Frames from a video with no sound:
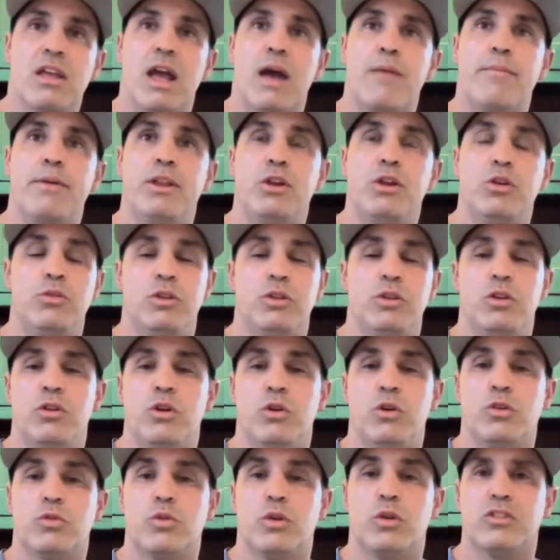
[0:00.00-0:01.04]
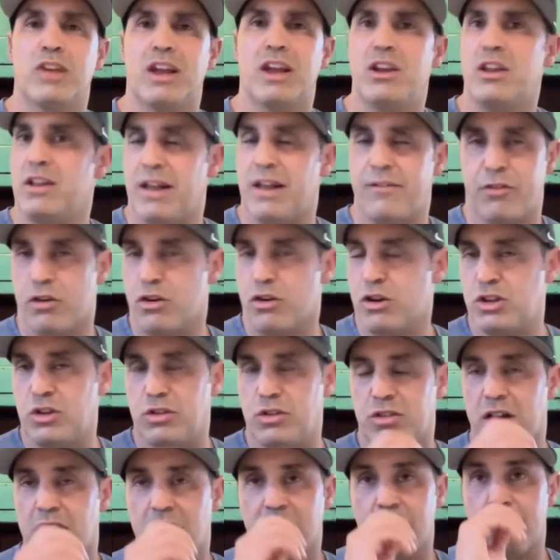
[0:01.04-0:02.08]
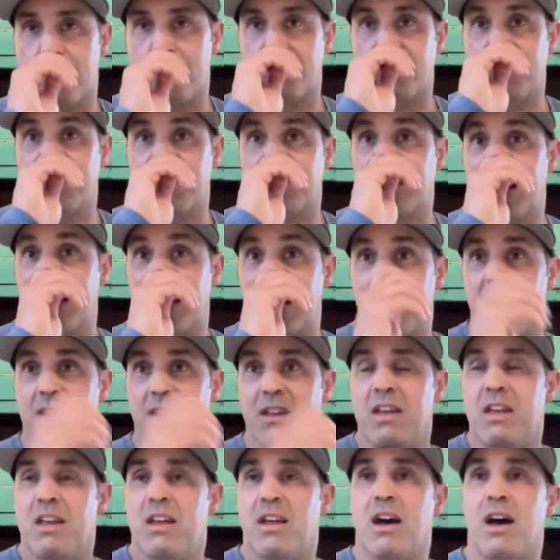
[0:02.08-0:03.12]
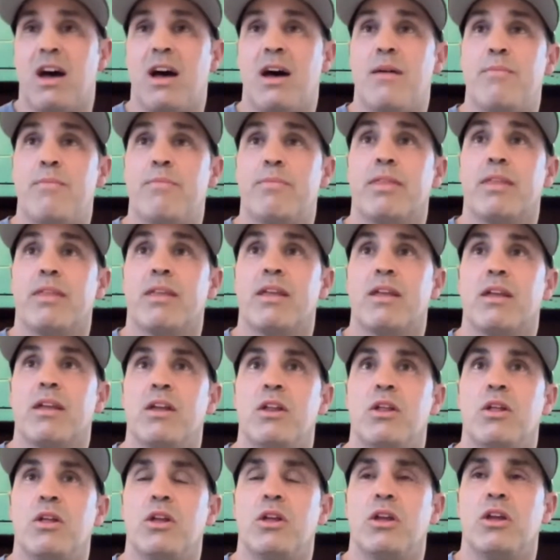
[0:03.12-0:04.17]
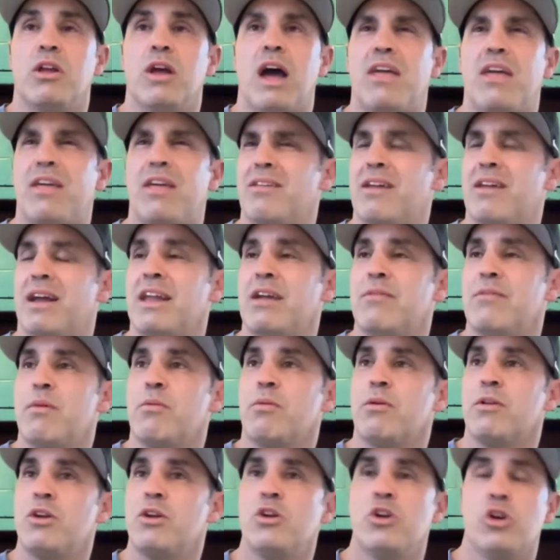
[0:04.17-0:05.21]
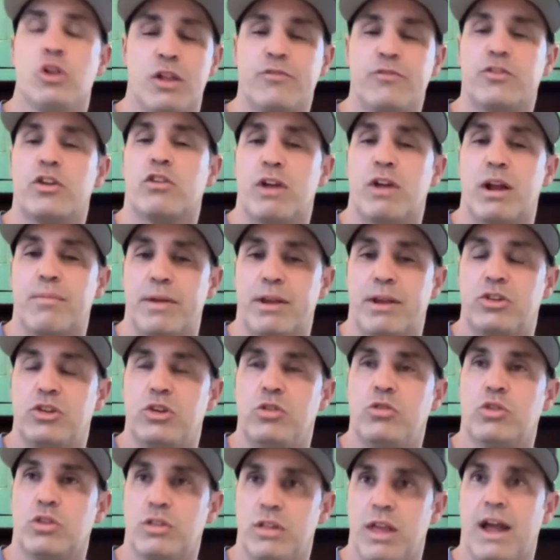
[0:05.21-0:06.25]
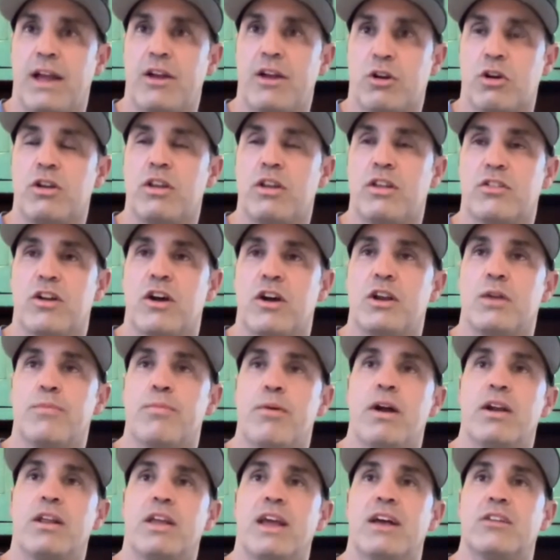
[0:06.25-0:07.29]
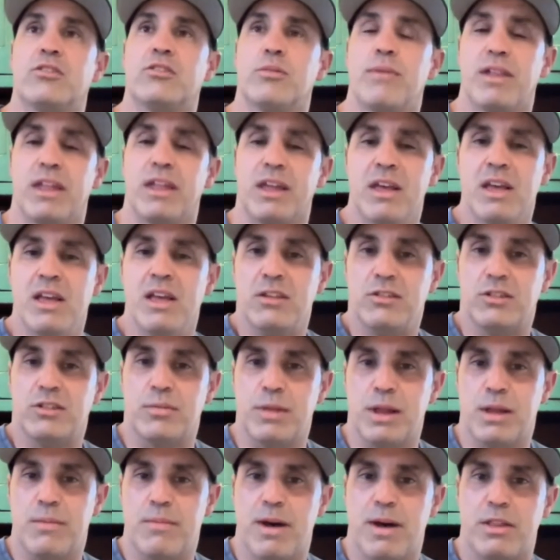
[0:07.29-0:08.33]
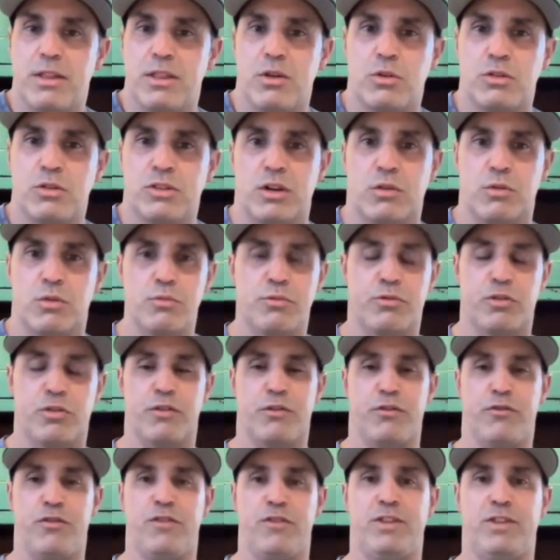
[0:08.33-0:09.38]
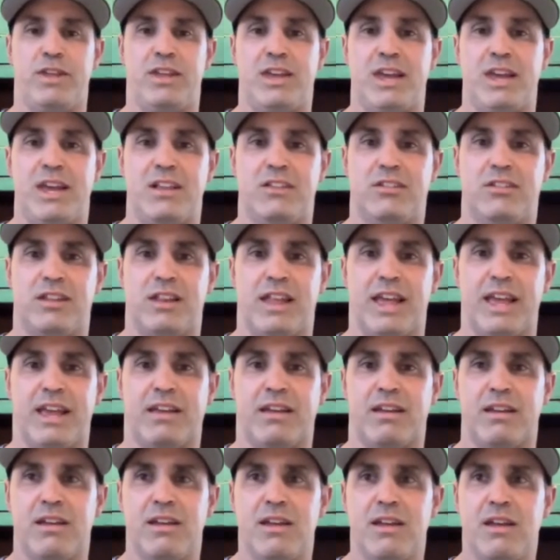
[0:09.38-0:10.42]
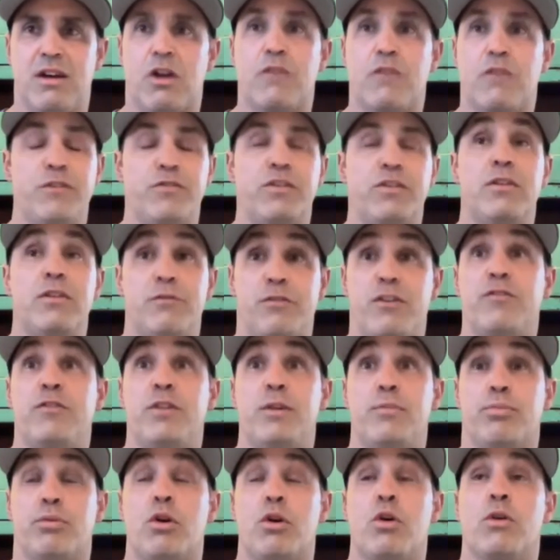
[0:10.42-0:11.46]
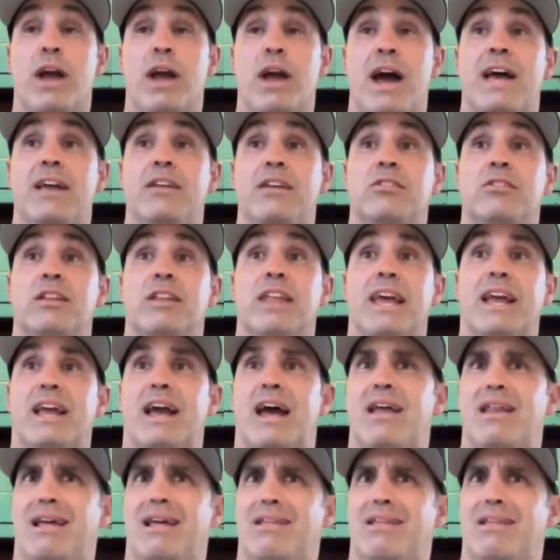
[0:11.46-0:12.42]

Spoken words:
I mean, you know as well as I do, and I've heard you talk about this. Like, yeah, I can't remember. You'll have to correct me because I heard this on your podcast about like something about there was like a room full of 50 kids and like or 50 pro guys and like I